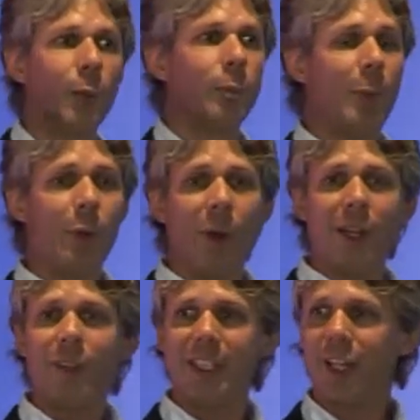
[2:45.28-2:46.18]
But my
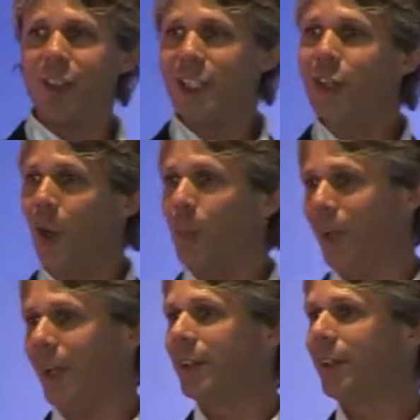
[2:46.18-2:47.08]
wife can actually top
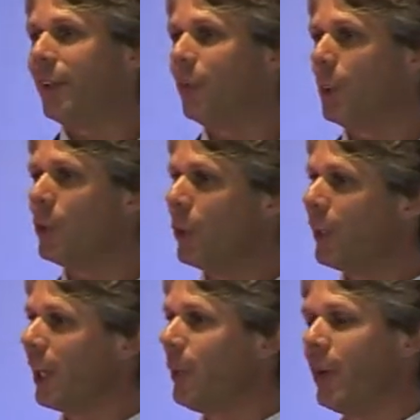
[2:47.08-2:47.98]
that. We were
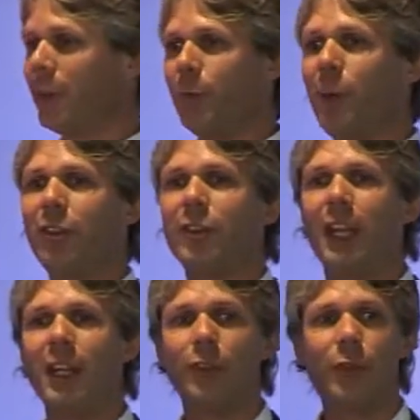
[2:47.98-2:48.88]
talking about the
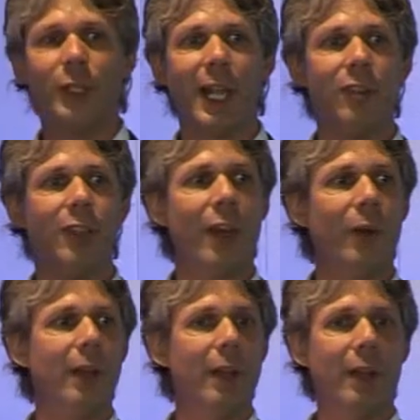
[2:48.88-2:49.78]
presentation a few days ago,
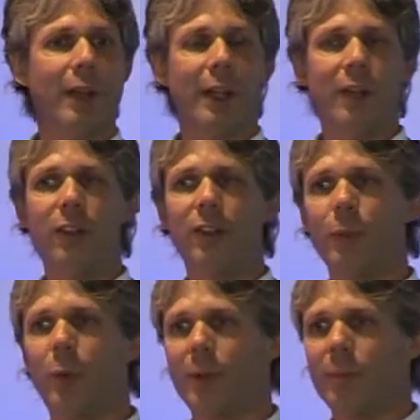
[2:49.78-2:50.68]
and she said,
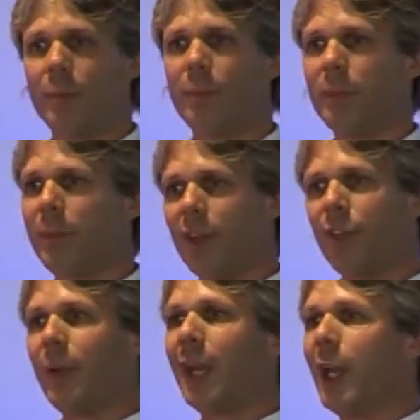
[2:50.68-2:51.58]
well, that's
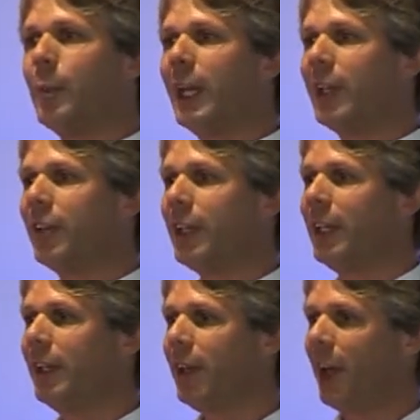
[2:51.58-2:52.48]
okay, but actually,
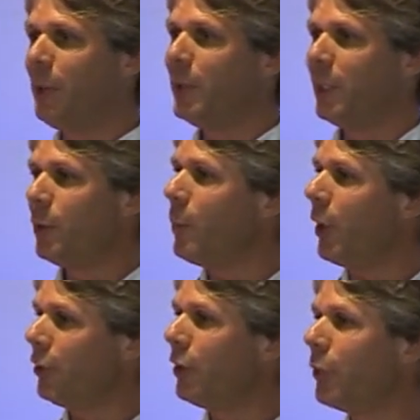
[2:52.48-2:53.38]
I've been in a
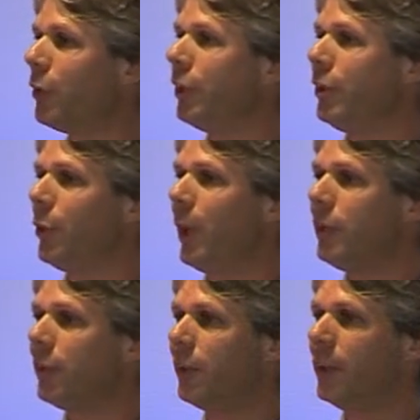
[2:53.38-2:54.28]
much tougher
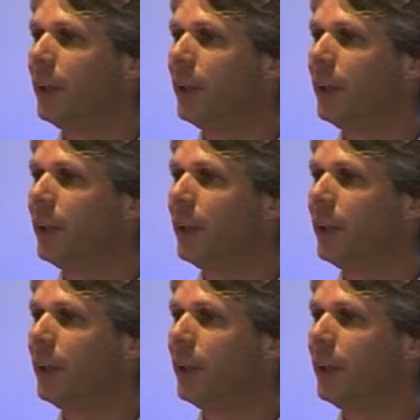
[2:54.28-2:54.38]
situation.